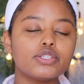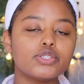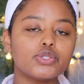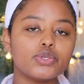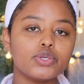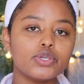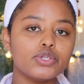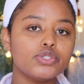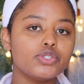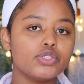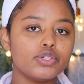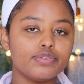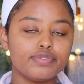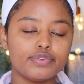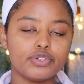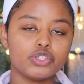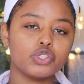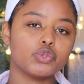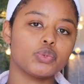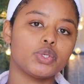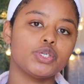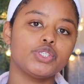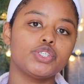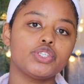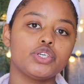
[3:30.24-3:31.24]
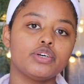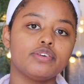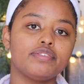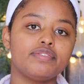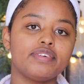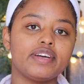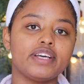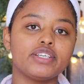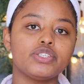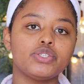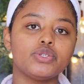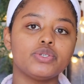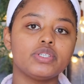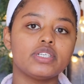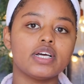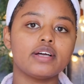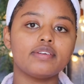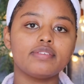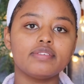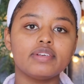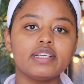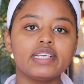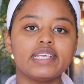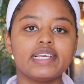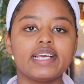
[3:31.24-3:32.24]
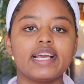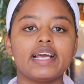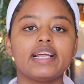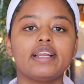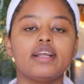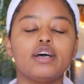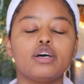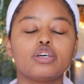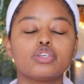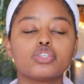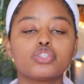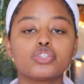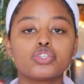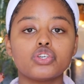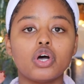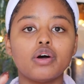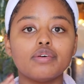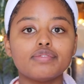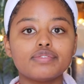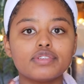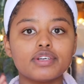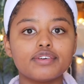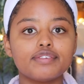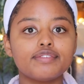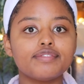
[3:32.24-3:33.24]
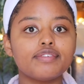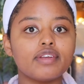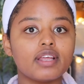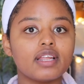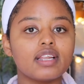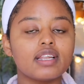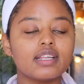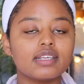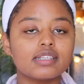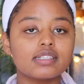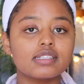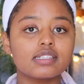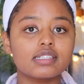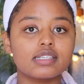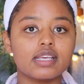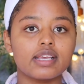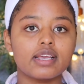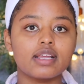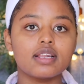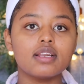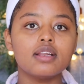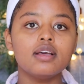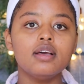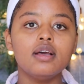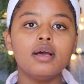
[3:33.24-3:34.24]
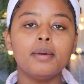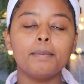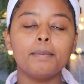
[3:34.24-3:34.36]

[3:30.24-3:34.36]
as soon as you finish washing your face, you definitely get a softer feeling skin,